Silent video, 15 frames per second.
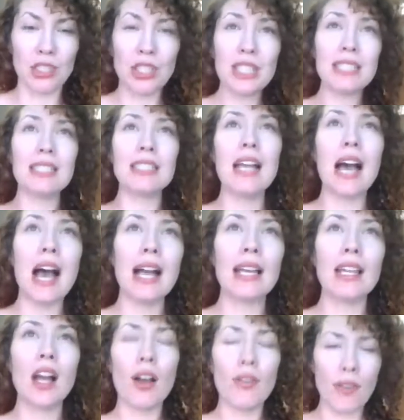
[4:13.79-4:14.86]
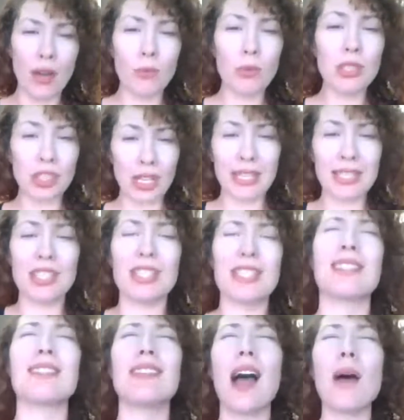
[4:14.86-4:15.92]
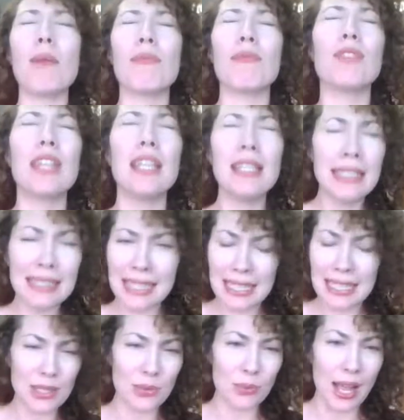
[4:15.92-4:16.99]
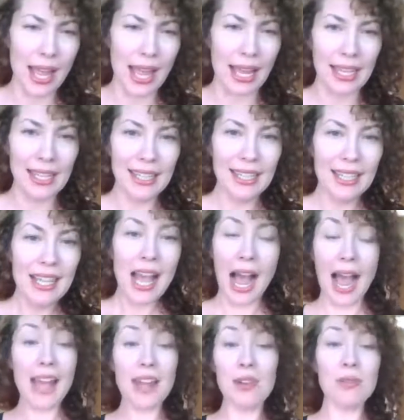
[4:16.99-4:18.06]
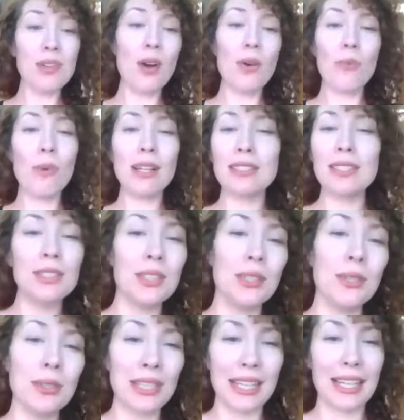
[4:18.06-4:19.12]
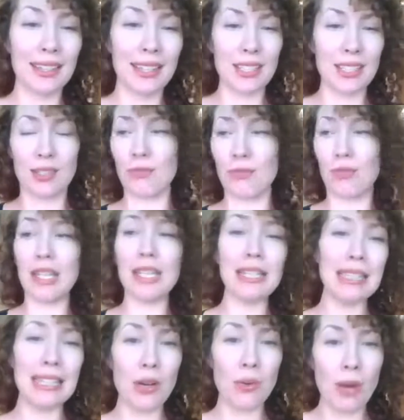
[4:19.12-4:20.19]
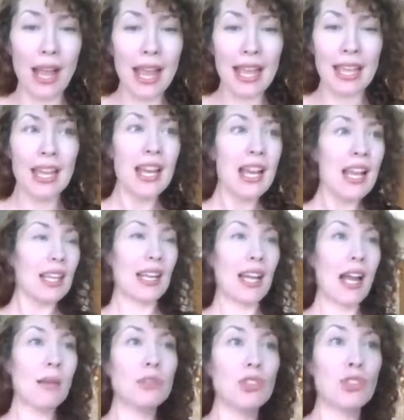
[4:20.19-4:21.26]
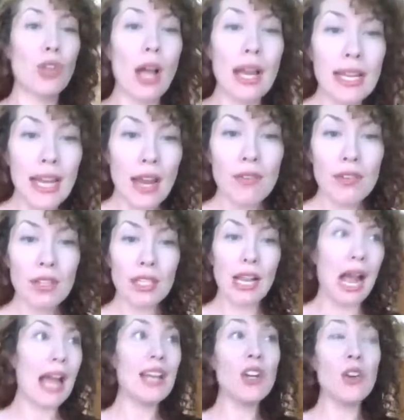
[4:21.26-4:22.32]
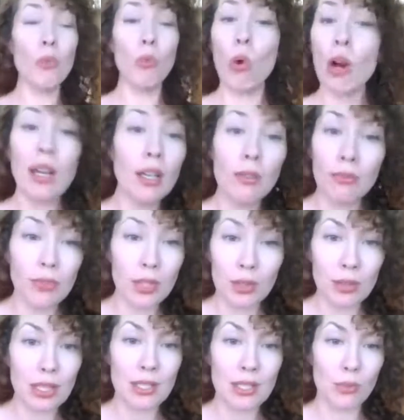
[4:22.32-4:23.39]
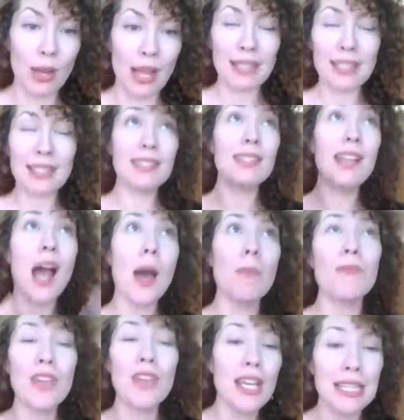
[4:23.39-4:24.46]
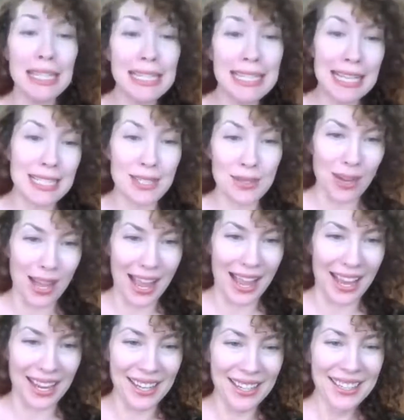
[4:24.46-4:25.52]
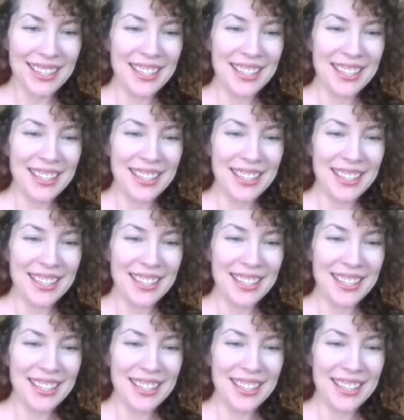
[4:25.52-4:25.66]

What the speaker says: Just knock it off. I wish I could just stop feeling this way. I don't know what to do to get this feeling away. Like, I'm trying everything. I don't want to feel this way. Stop feeling this way.